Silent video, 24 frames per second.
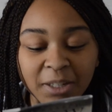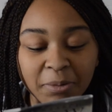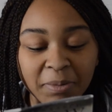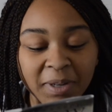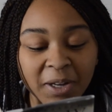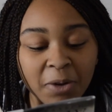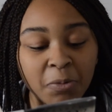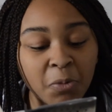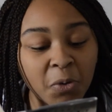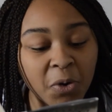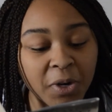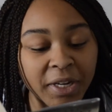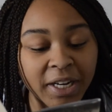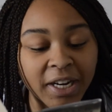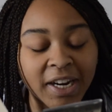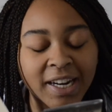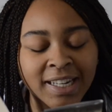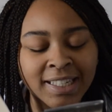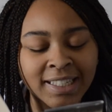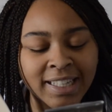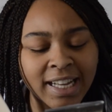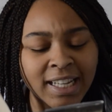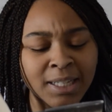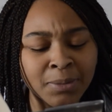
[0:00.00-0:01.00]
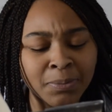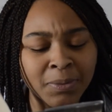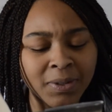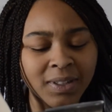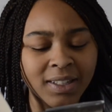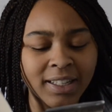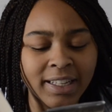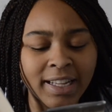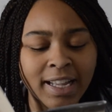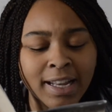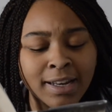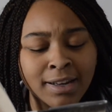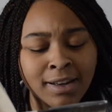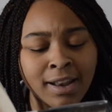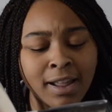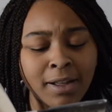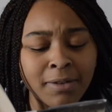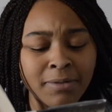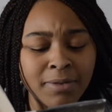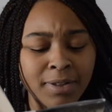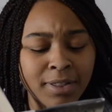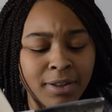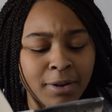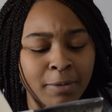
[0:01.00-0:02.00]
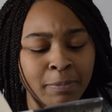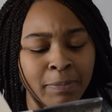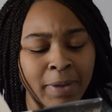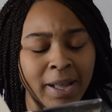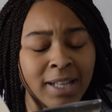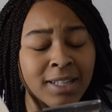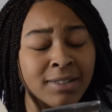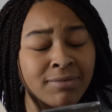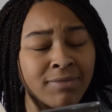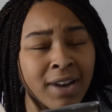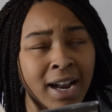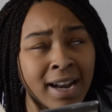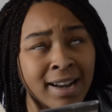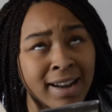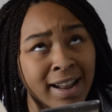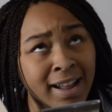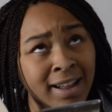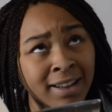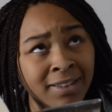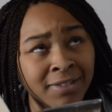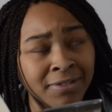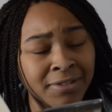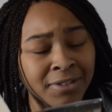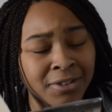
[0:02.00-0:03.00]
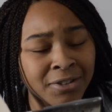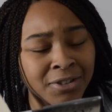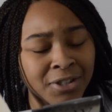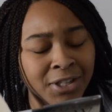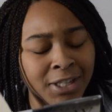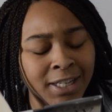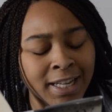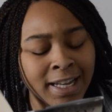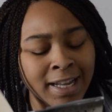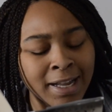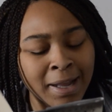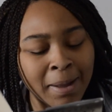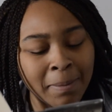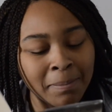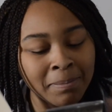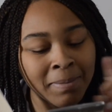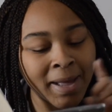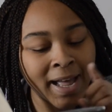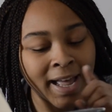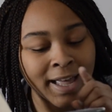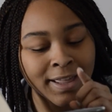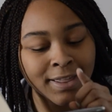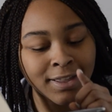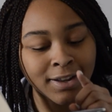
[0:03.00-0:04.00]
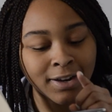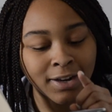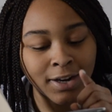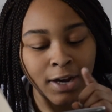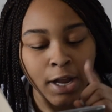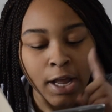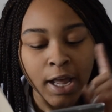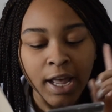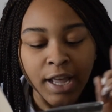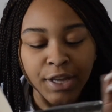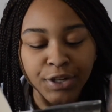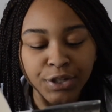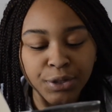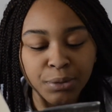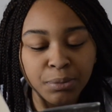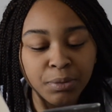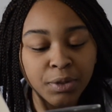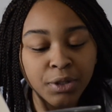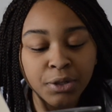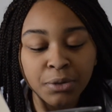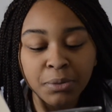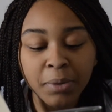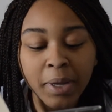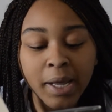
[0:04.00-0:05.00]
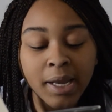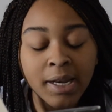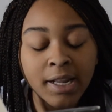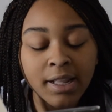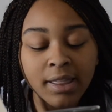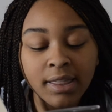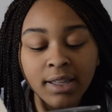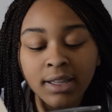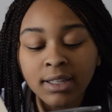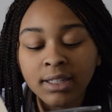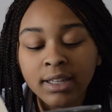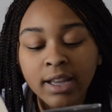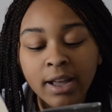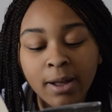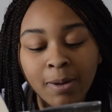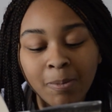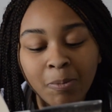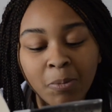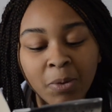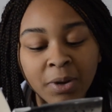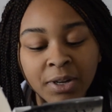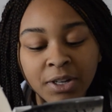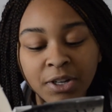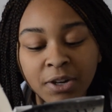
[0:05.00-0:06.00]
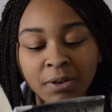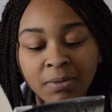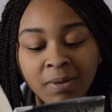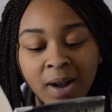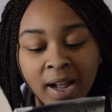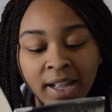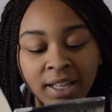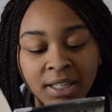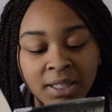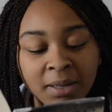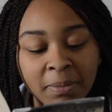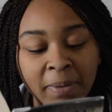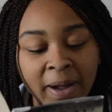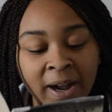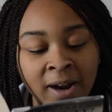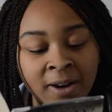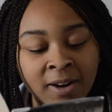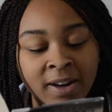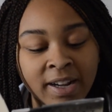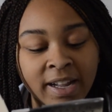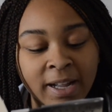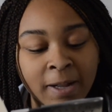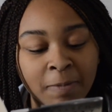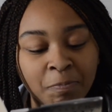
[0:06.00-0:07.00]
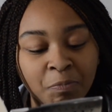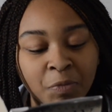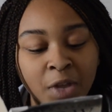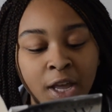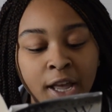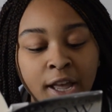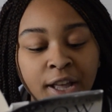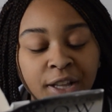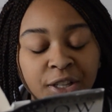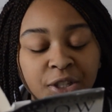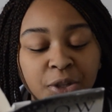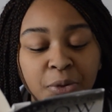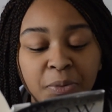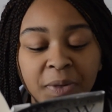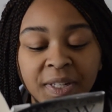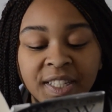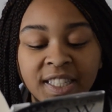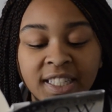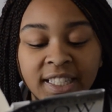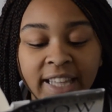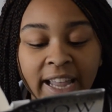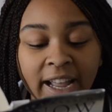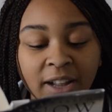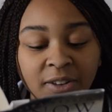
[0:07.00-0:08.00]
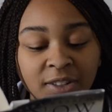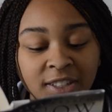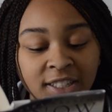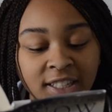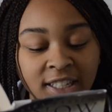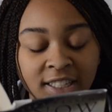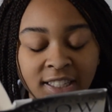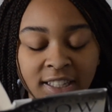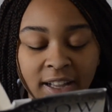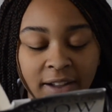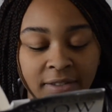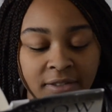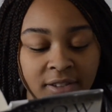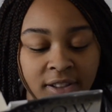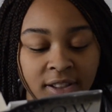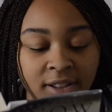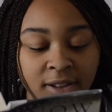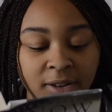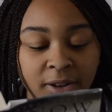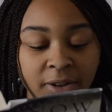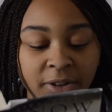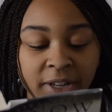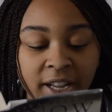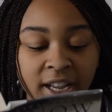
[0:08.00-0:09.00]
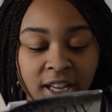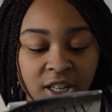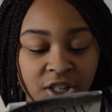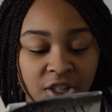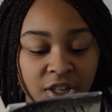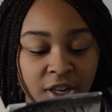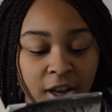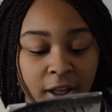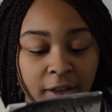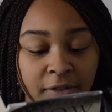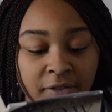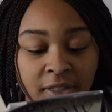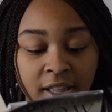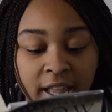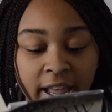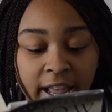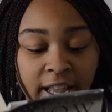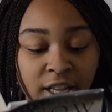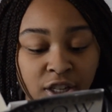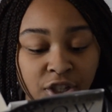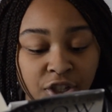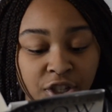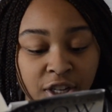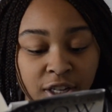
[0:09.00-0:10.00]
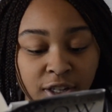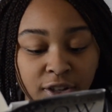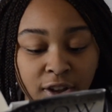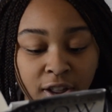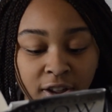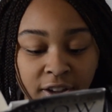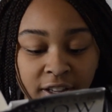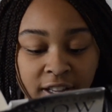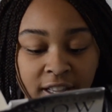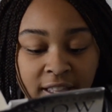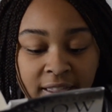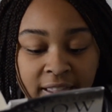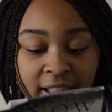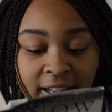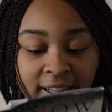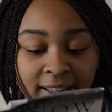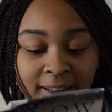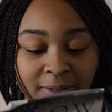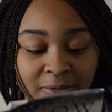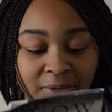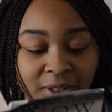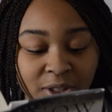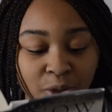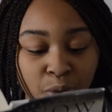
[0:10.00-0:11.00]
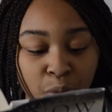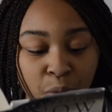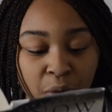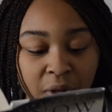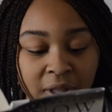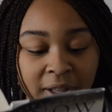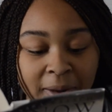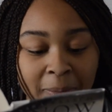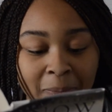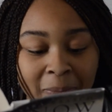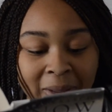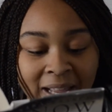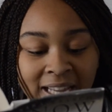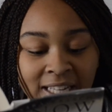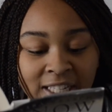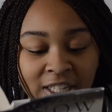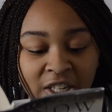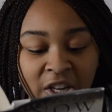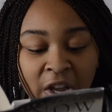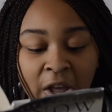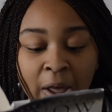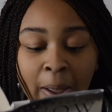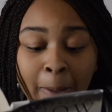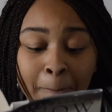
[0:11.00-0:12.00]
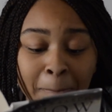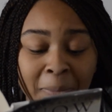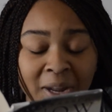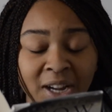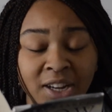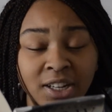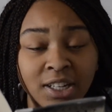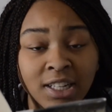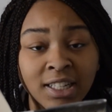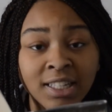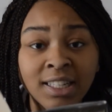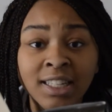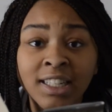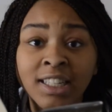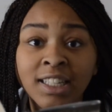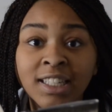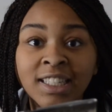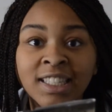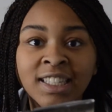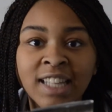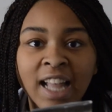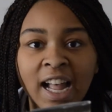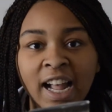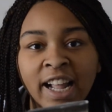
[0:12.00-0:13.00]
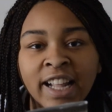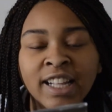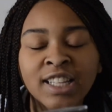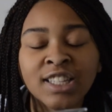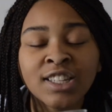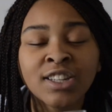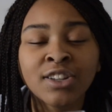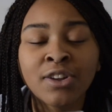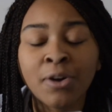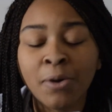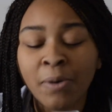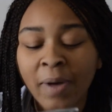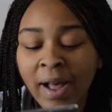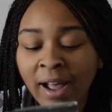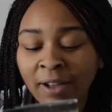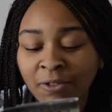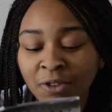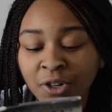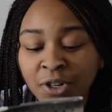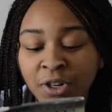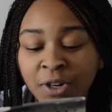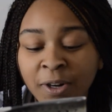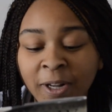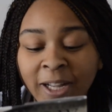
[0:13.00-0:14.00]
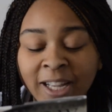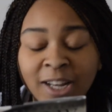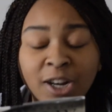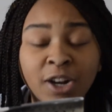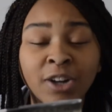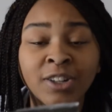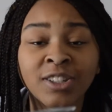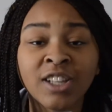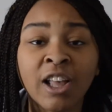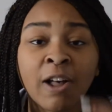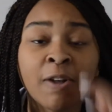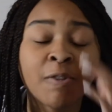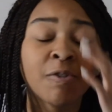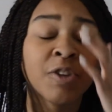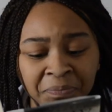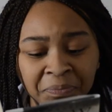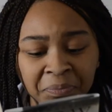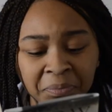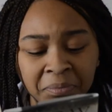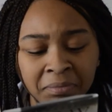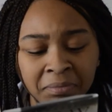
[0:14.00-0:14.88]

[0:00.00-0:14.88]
to be a warrior and desperately in love with her best friend and future king, Mather, she would do anything to help Winter rise to power again. So when scouts discover the location of the ancient locket that can restore their magic, Mira decides to go after it herself.